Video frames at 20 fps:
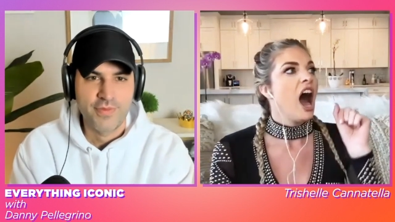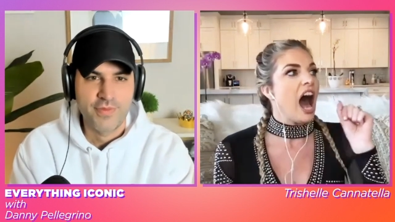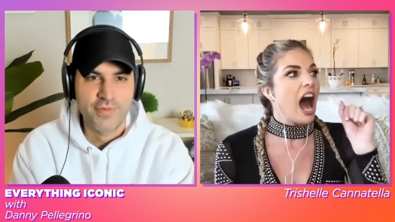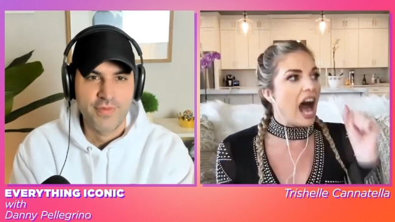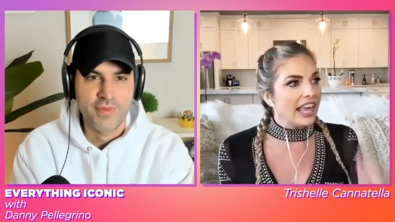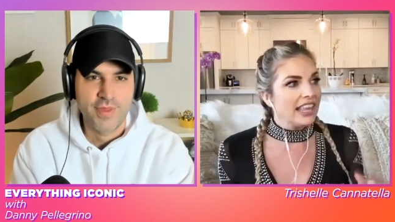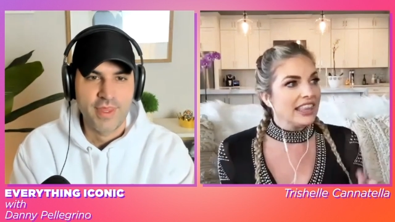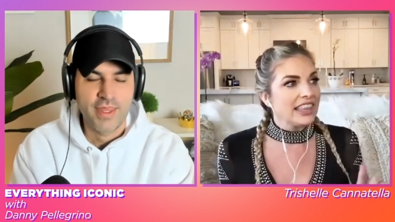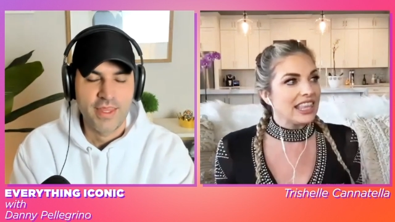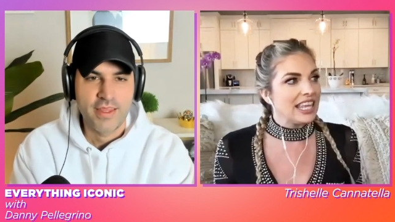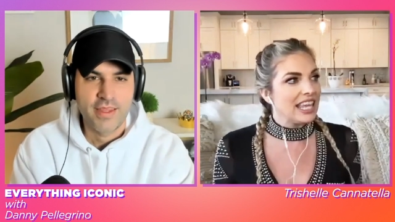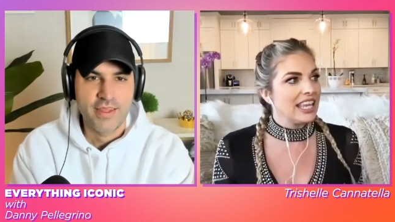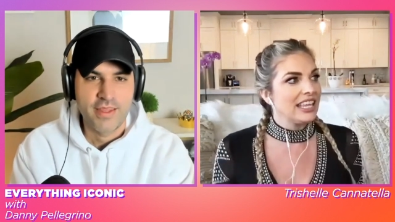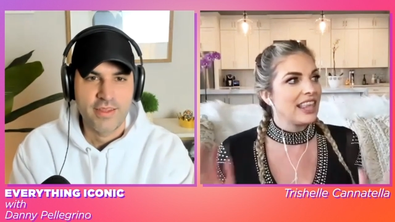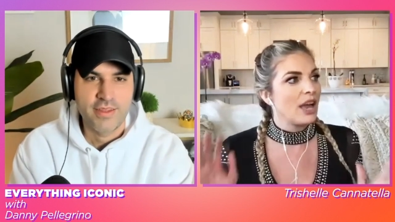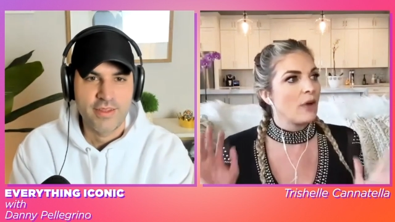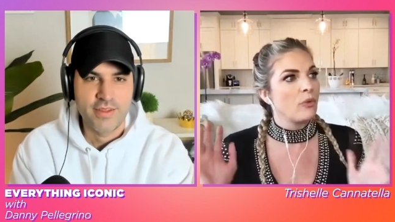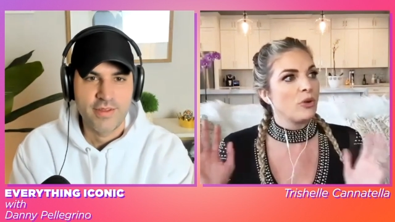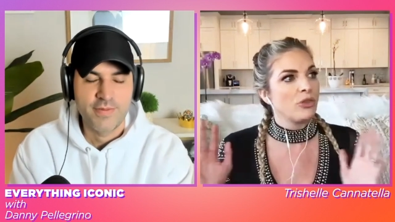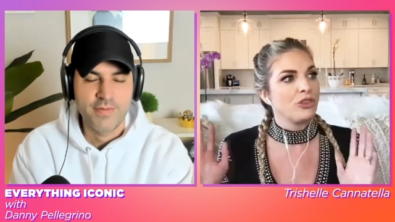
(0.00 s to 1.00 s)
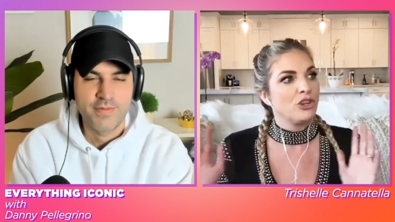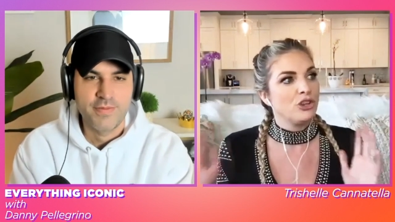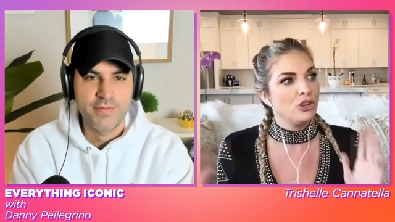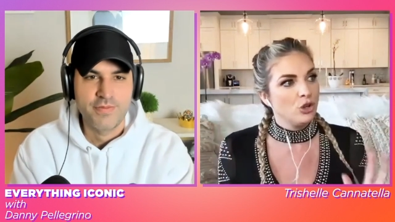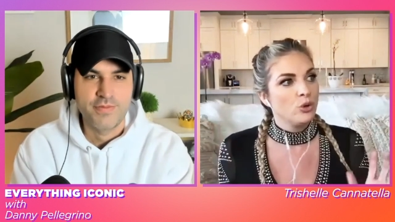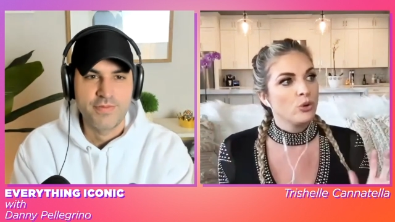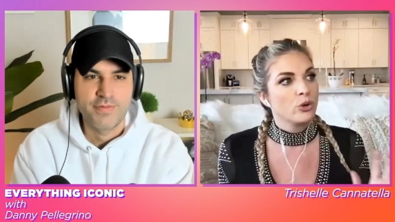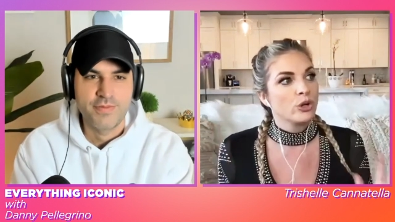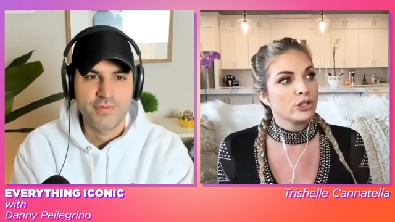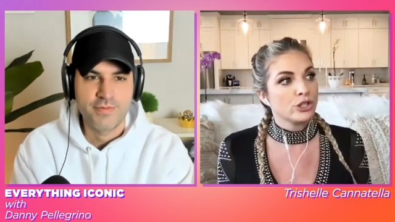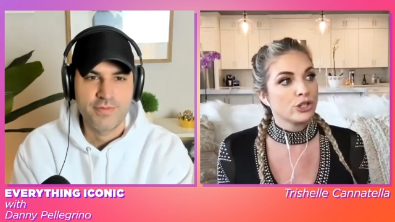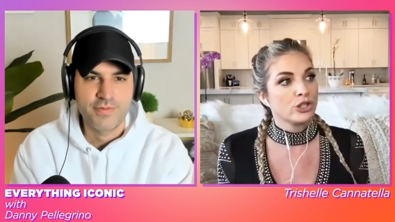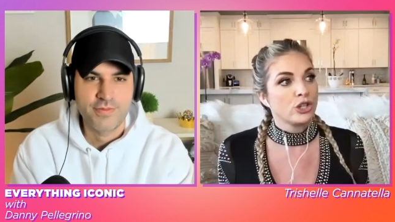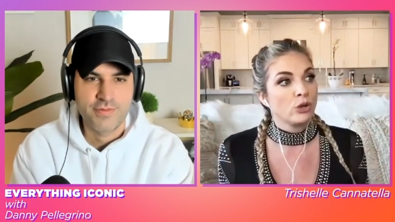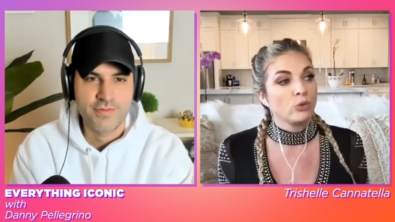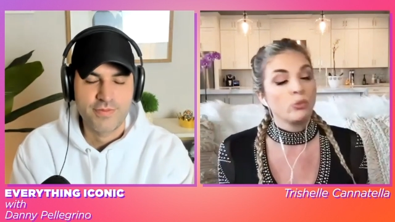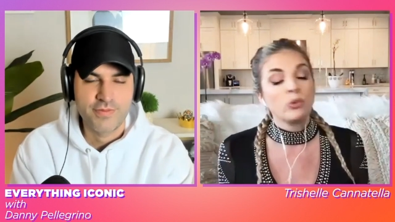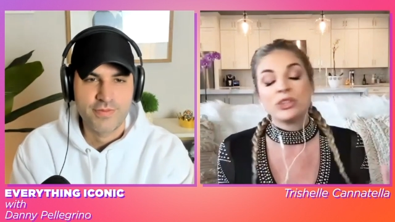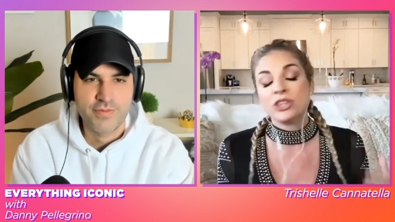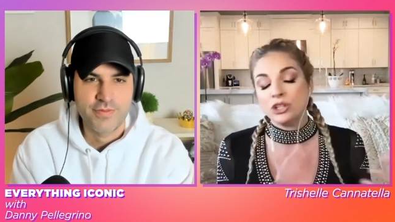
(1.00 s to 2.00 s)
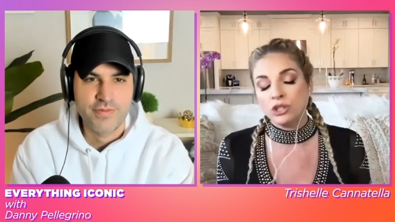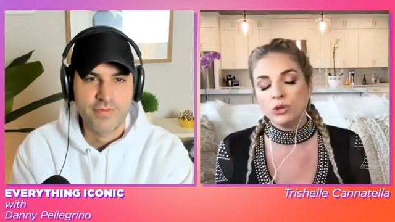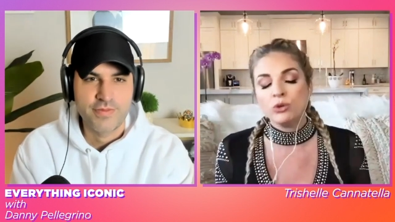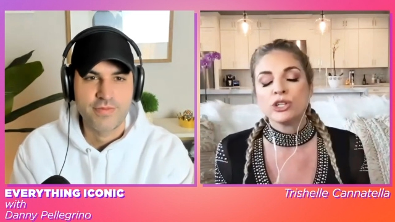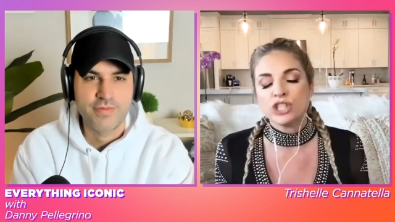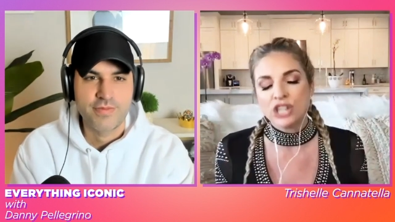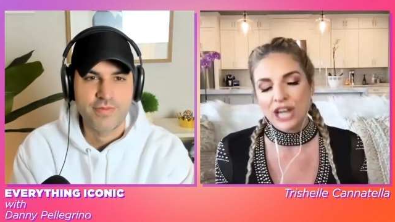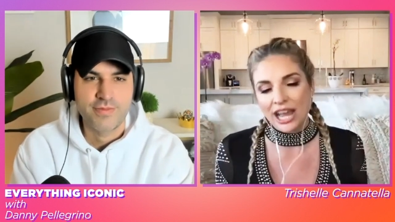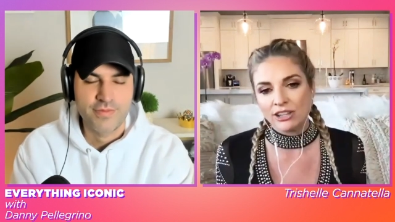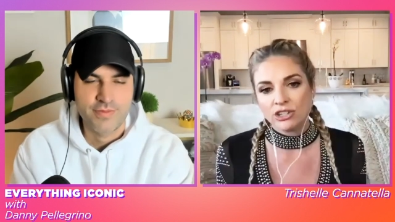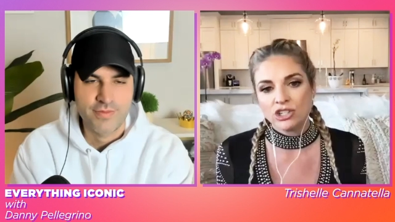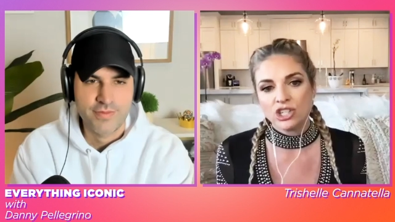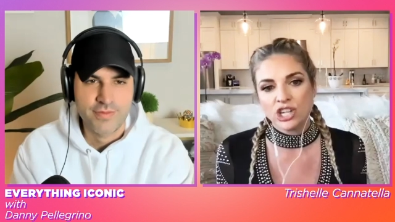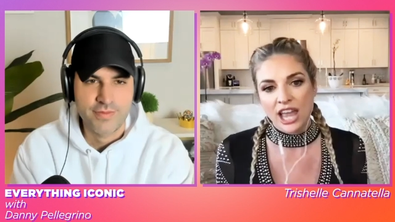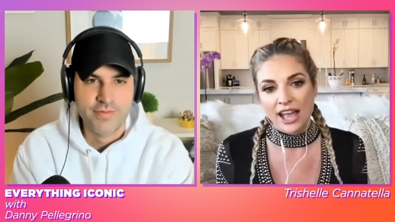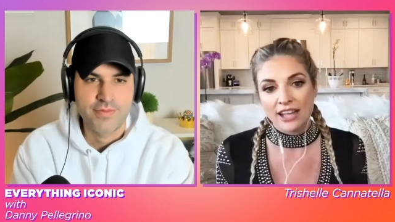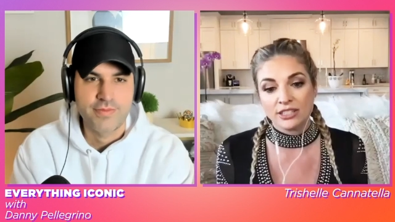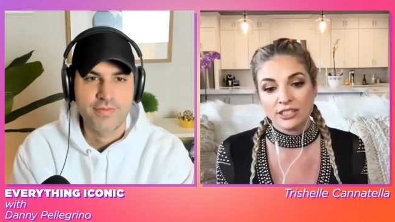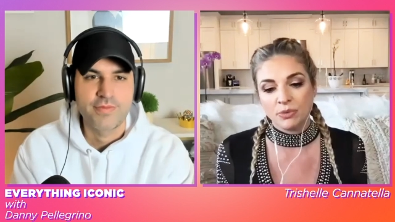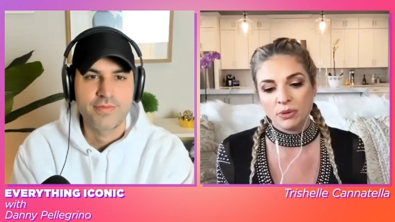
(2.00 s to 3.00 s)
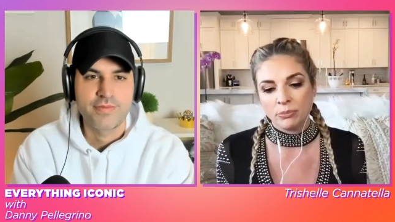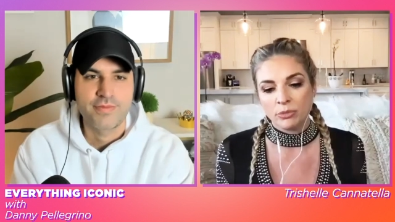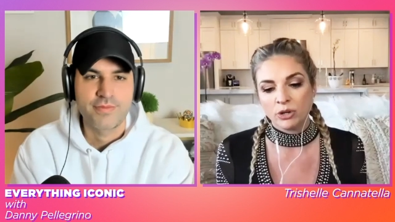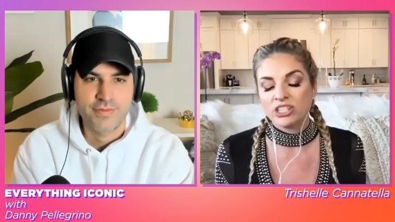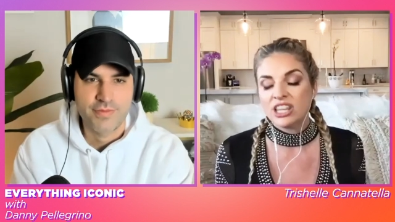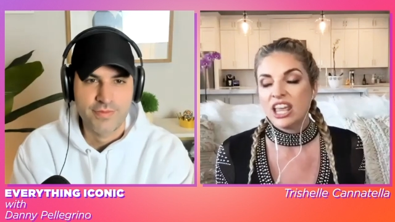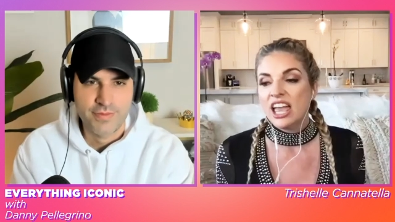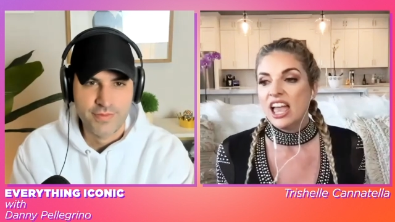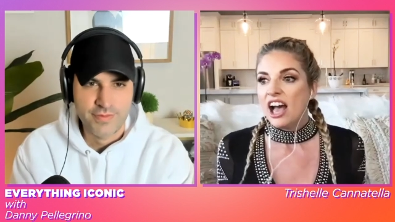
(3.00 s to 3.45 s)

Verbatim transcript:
Speaker 1: I think that with the newer show, with the newer challenge cast members,